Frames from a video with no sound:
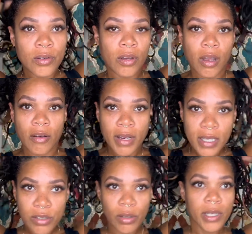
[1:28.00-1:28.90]
All right,
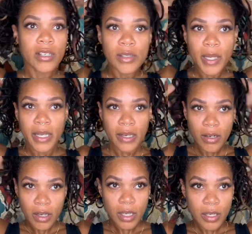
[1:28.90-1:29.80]
so here's my hair
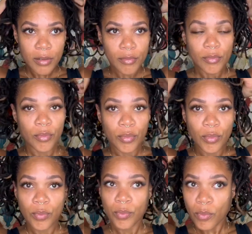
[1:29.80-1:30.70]
up
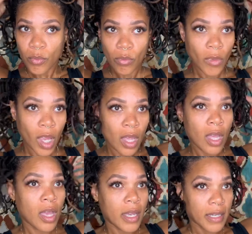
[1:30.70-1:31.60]

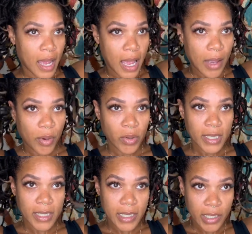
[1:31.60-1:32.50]
in a high
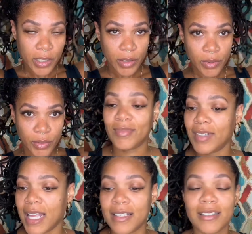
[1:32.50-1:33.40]
ponytail.
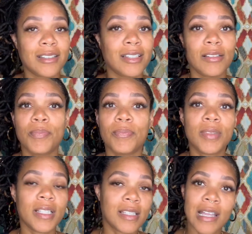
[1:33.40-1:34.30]
Like
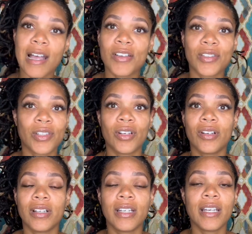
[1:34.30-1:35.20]
the styles
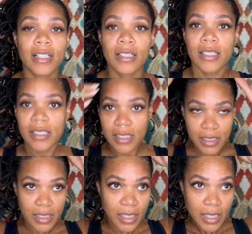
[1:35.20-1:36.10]
are
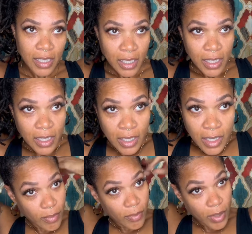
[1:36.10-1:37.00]
endless.
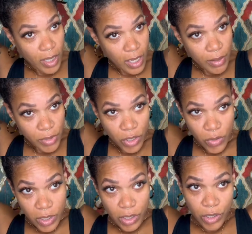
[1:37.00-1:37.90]
But I'm just
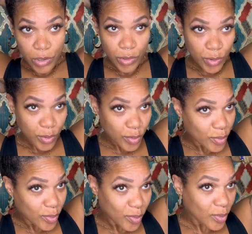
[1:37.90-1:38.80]
gonna do
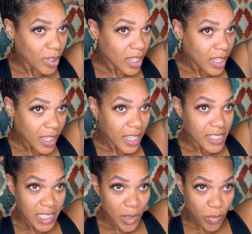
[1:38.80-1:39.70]
a
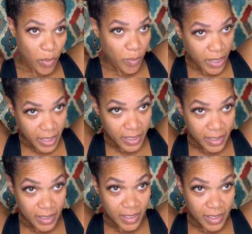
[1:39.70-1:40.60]
simple bun.